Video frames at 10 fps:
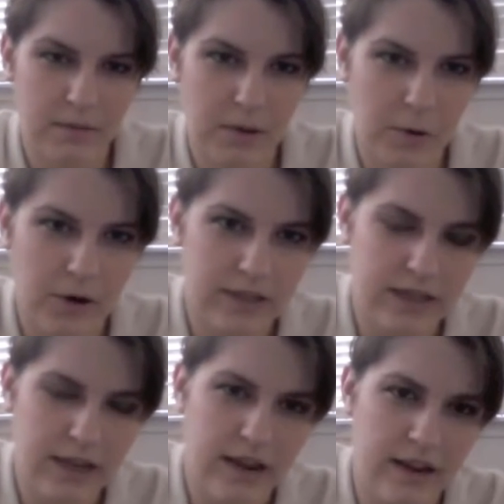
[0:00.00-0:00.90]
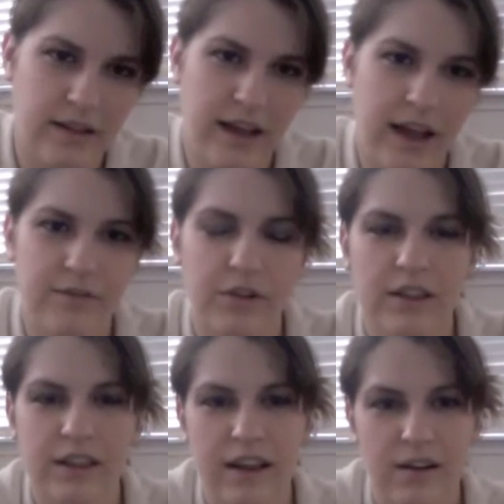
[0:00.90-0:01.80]
Percocet and the Advil
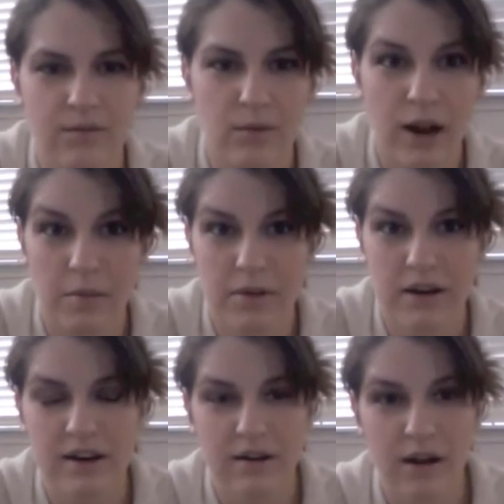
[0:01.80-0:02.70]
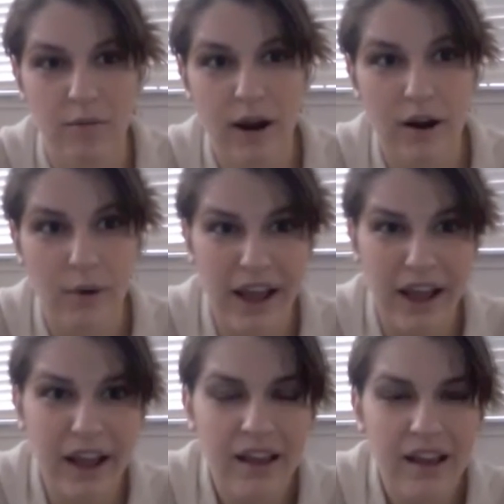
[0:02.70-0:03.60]
that they had recommended right away,